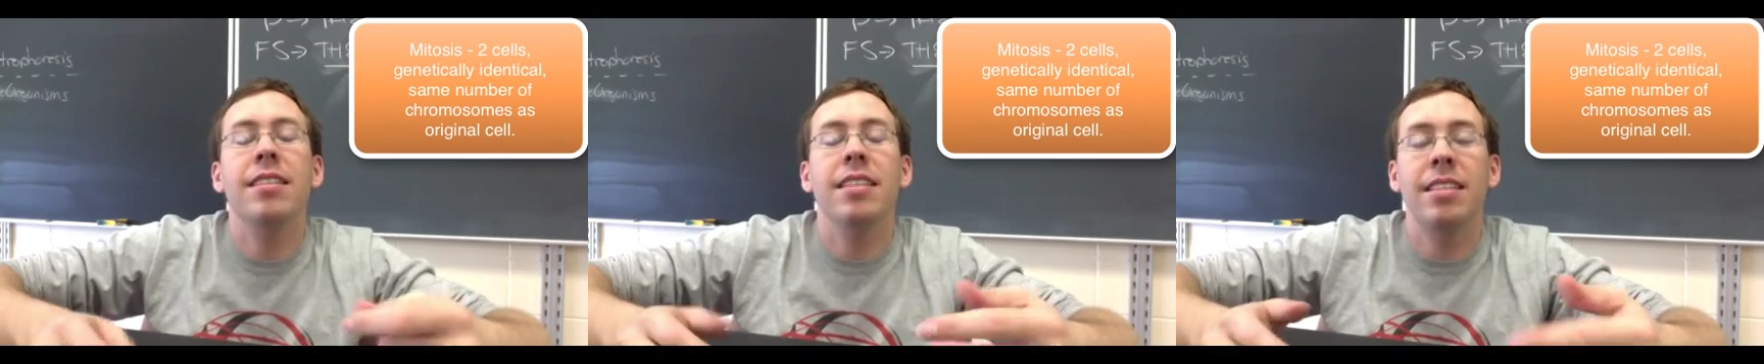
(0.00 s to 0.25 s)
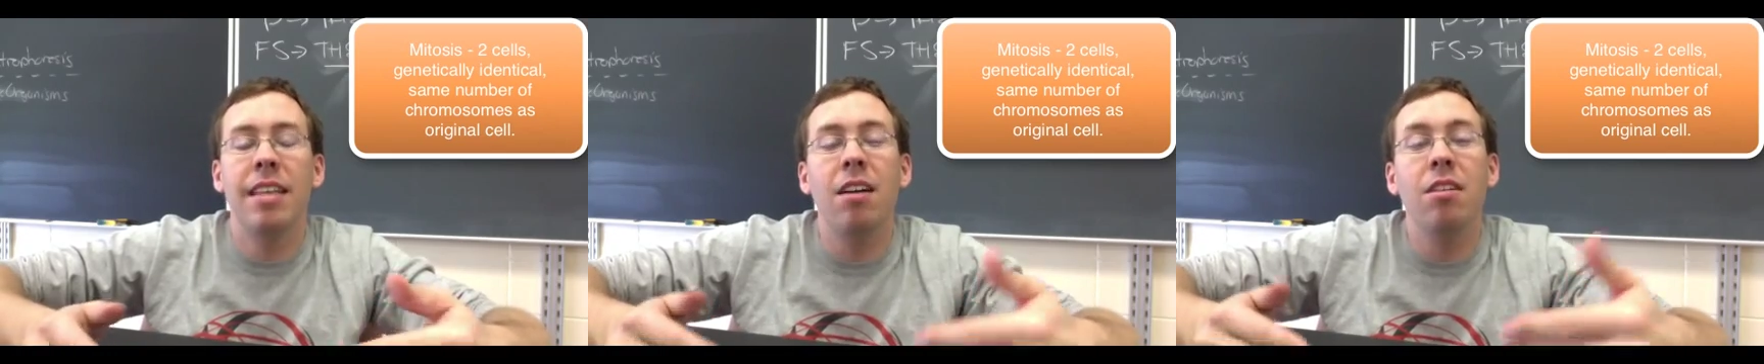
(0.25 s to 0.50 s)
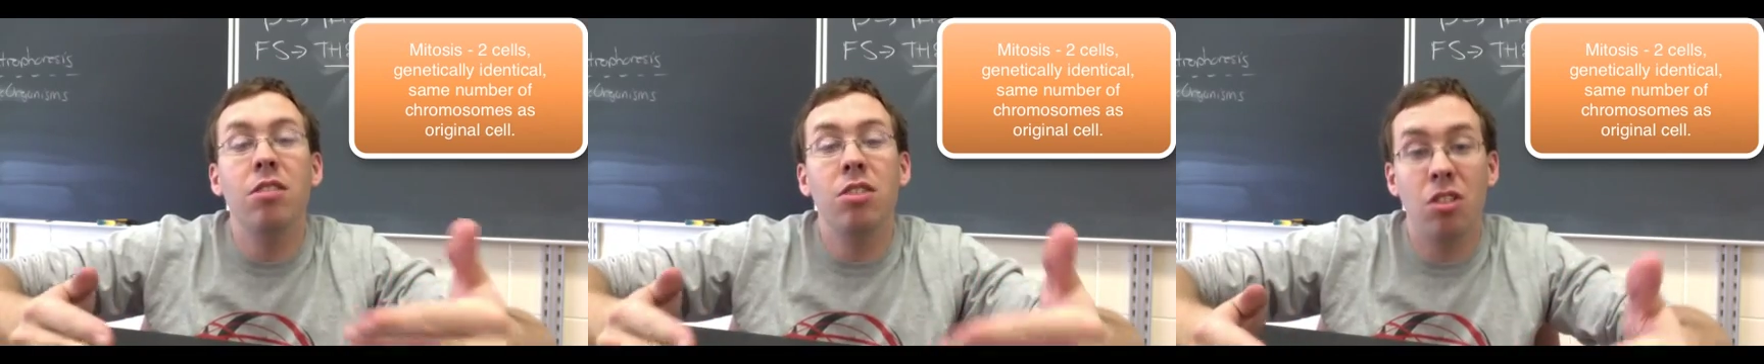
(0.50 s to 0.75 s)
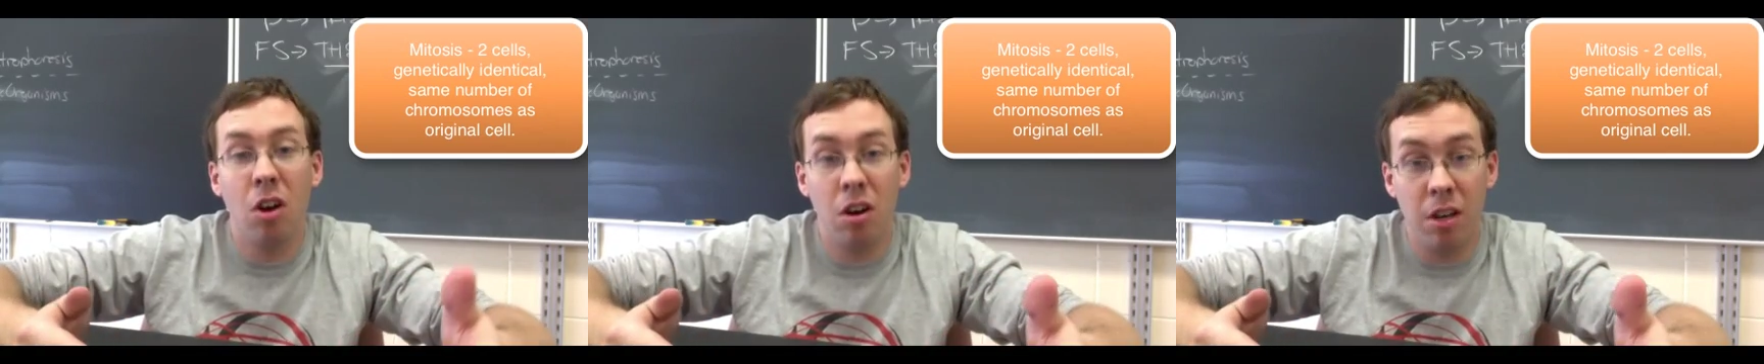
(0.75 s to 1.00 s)
the cell
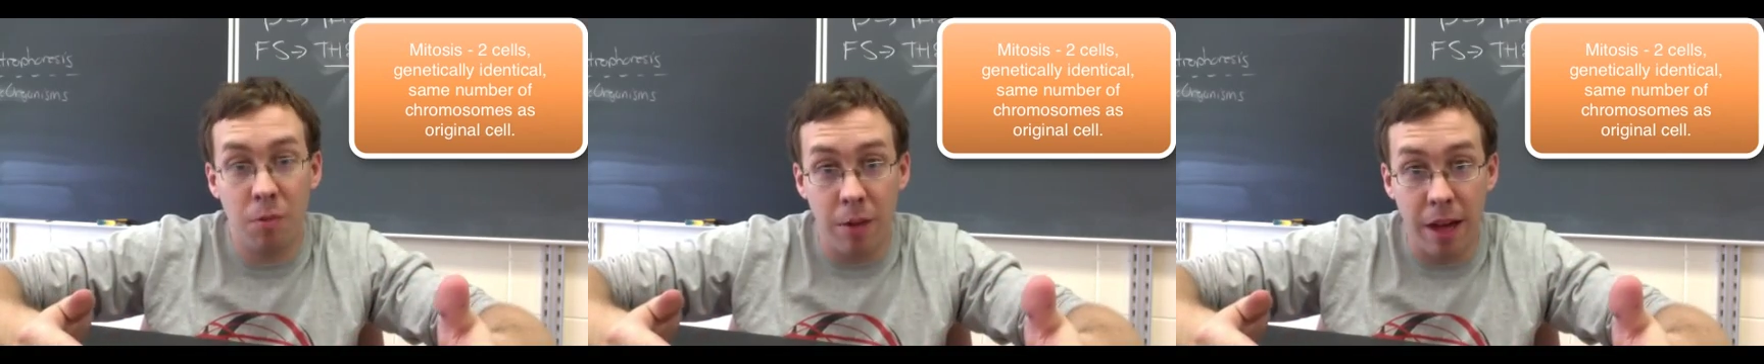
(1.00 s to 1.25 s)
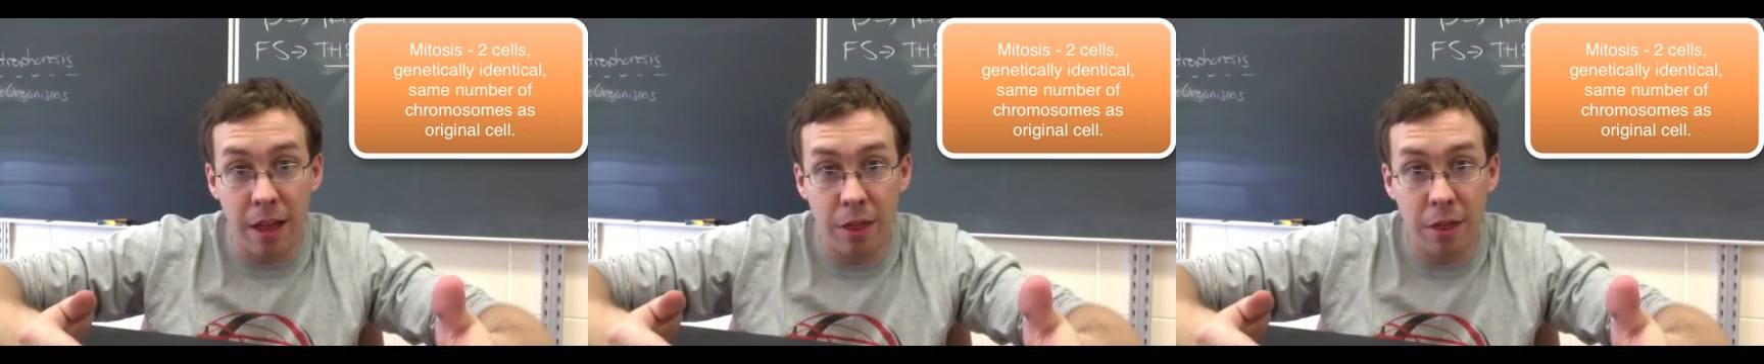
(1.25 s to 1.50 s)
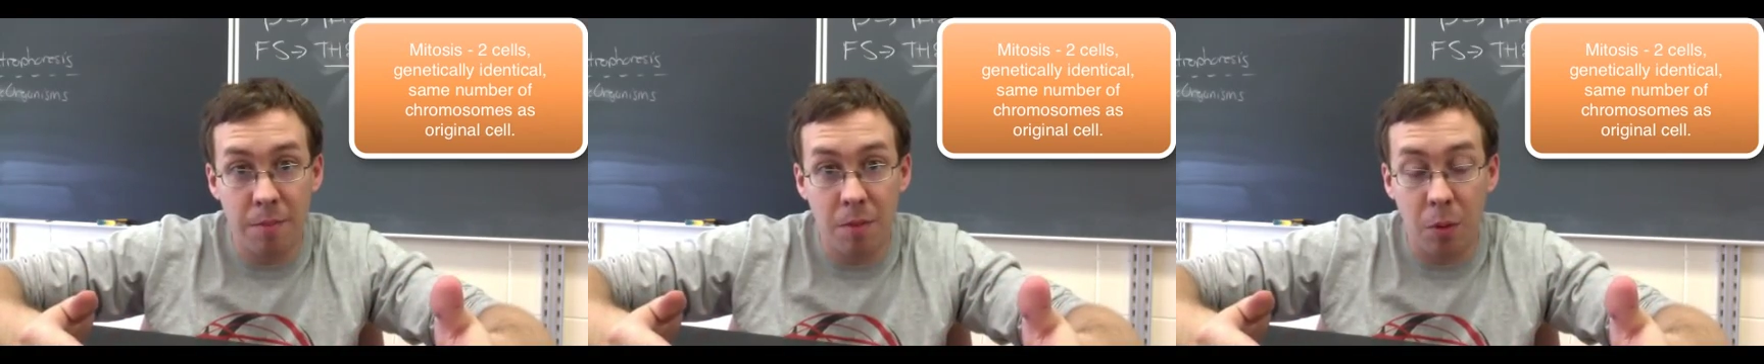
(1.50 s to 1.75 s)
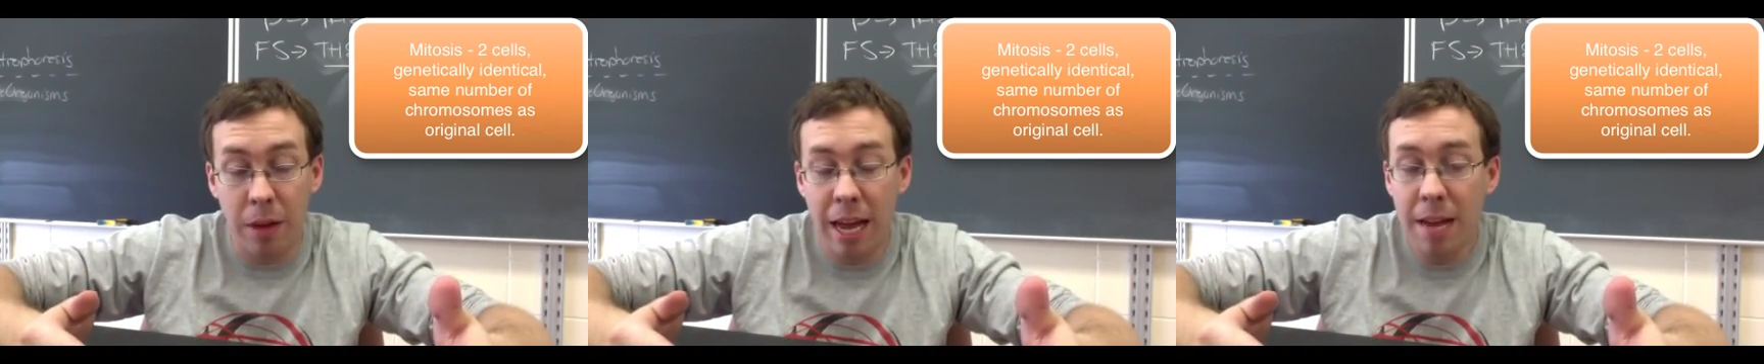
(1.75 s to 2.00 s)
started with.
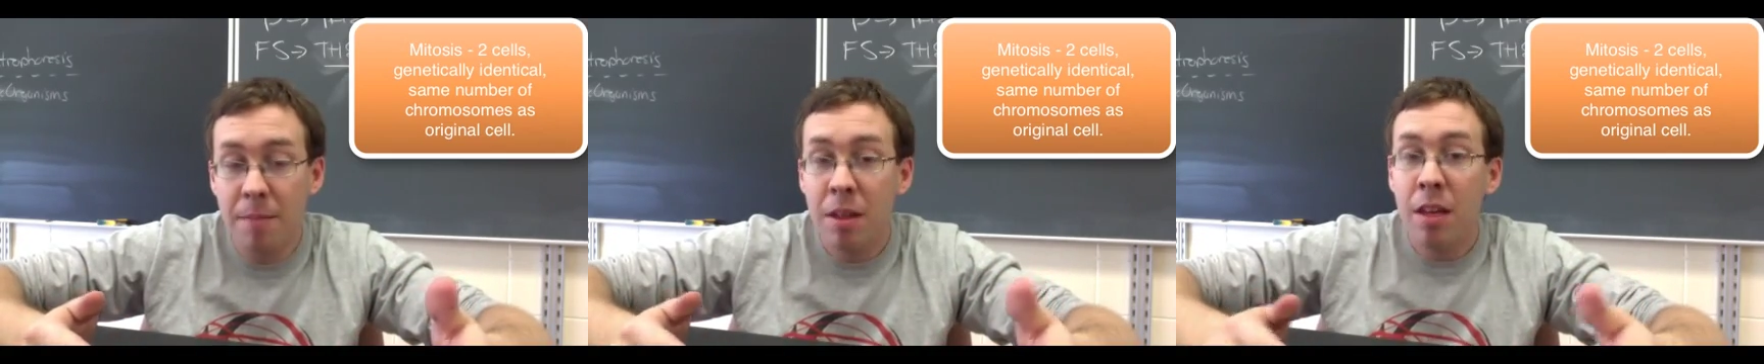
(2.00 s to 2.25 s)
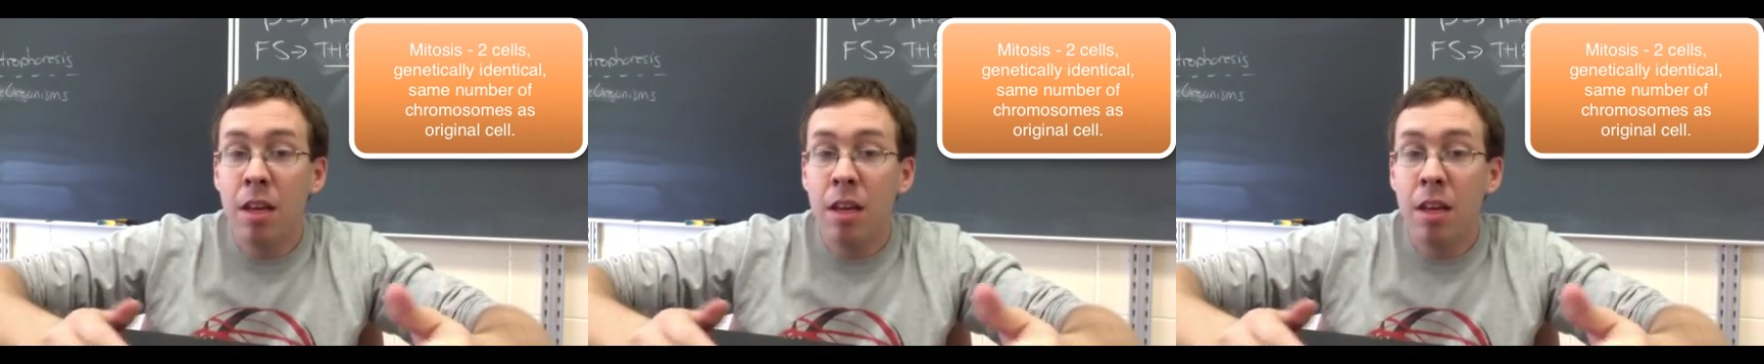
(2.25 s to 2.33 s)
Okay?